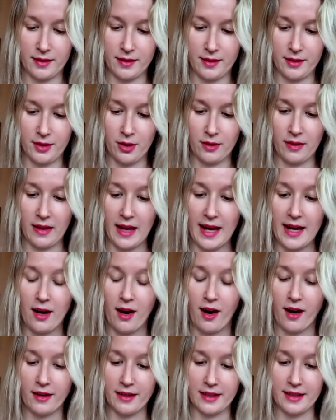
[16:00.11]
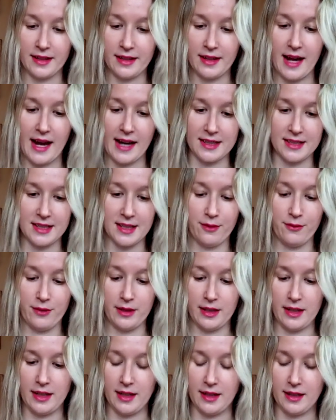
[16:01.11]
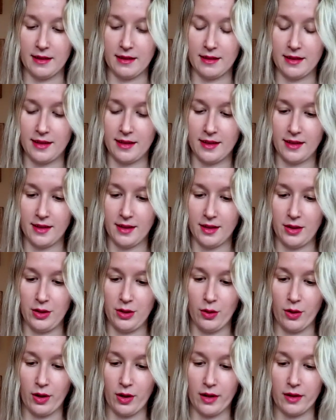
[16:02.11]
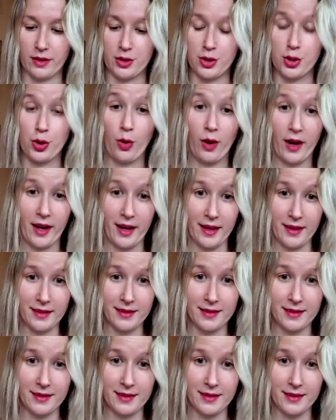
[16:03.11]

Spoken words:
your lighthearted activity, your joy,